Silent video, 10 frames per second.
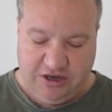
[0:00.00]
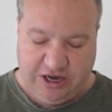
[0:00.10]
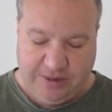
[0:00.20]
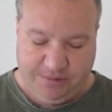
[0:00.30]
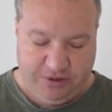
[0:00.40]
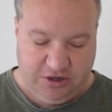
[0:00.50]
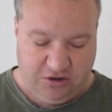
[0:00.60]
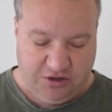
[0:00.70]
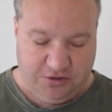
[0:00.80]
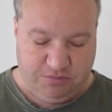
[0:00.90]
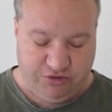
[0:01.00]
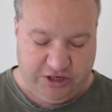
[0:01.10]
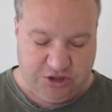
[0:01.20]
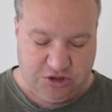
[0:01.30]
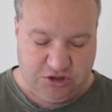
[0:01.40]
operating on the
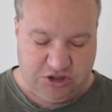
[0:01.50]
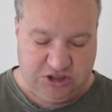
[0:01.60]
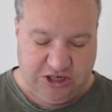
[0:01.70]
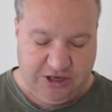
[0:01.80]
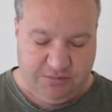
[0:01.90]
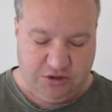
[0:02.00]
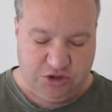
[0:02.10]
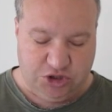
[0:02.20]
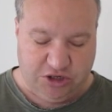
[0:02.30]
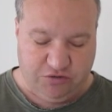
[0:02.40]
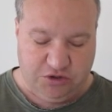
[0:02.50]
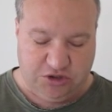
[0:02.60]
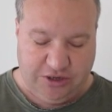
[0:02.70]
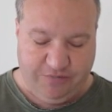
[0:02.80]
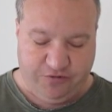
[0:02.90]
branch in the same general
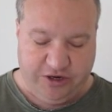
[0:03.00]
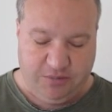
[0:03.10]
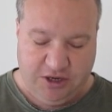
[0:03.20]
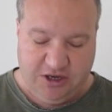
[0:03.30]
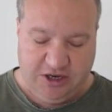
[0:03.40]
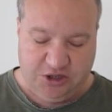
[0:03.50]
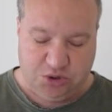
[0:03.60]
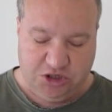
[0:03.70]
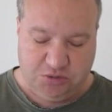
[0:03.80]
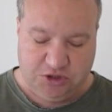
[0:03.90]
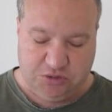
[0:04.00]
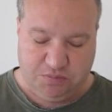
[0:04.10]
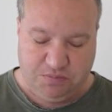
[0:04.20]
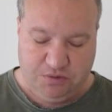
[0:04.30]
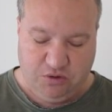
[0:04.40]
time frame, as trains
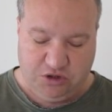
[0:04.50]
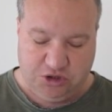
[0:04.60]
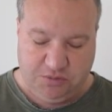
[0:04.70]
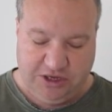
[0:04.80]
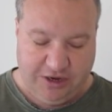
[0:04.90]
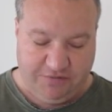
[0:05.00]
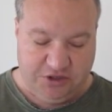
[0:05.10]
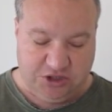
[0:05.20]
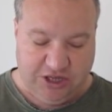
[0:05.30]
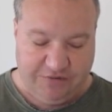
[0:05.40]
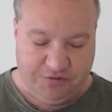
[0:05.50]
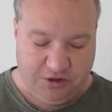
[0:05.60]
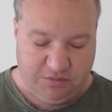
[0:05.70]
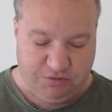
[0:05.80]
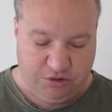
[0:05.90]
must also be carefully slotted for
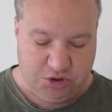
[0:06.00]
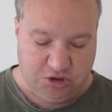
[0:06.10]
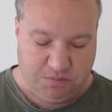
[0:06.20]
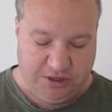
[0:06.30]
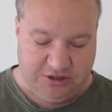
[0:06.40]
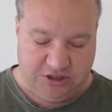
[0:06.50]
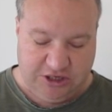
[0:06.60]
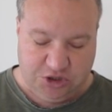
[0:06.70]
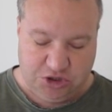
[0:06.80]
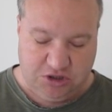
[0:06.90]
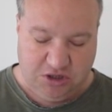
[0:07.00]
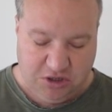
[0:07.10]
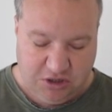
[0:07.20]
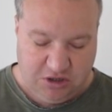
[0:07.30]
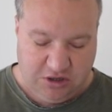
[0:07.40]
their approach into Penn Station.
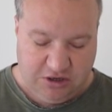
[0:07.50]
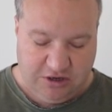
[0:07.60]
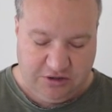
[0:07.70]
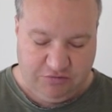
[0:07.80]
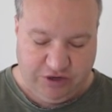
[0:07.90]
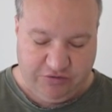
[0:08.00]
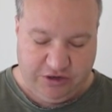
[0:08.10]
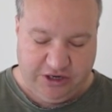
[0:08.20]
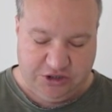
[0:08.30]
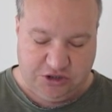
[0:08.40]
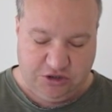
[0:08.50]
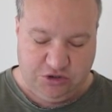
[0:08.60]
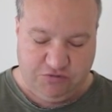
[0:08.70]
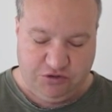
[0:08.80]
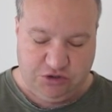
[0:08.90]
The railroad has
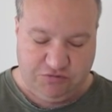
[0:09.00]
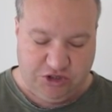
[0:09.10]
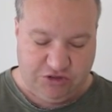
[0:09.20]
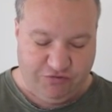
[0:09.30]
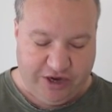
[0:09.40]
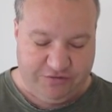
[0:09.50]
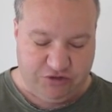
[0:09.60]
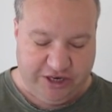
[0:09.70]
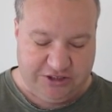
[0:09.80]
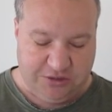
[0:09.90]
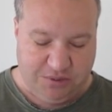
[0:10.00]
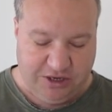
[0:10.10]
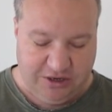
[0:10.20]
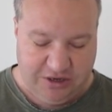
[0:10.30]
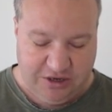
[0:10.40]
exclusive use of just 5 tracks at
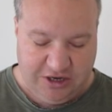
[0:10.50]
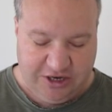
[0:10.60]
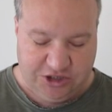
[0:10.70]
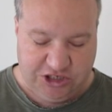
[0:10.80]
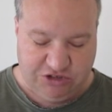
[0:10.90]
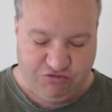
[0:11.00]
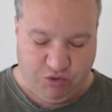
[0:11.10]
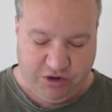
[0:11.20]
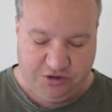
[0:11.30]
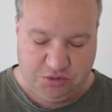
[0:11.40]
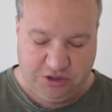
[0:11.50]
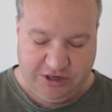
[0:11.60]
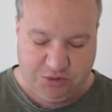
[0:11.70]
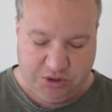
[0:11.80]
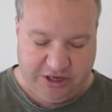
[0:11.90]
Penn and shares 4 others with
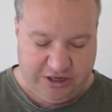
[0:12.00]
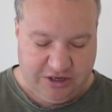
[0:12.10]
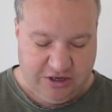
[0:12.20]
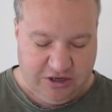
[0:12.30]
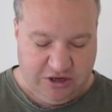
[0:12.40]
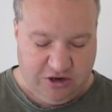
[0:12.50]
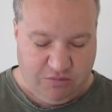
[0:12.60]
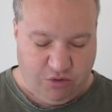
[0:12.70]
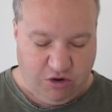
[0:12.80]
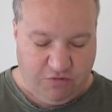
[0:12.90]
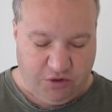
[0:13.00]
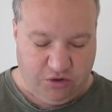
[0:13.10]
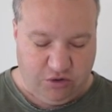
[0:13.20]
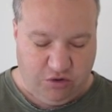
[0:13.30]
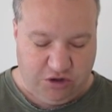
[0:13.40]
Amtrak.
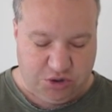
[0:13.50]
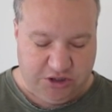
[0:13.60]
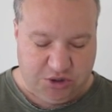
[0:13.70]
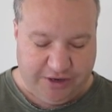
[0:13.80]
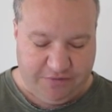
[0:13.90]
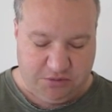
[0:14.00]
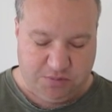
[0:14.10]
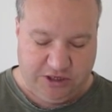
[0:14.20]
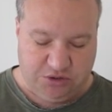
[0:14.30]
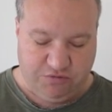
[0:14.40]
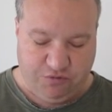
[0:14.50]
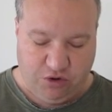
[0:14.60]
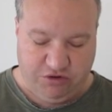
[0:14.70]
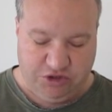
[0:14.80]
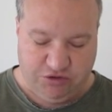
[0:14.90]
Moreover, all train traffic must pass through
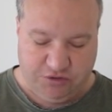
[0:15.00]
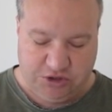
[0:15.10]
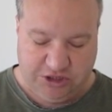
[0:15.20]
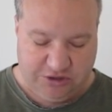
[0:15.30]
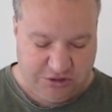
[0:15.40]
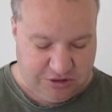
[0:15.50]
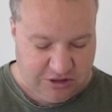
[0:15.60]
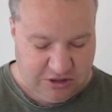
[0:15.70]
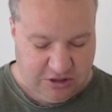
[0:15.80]
4 East River tunnels.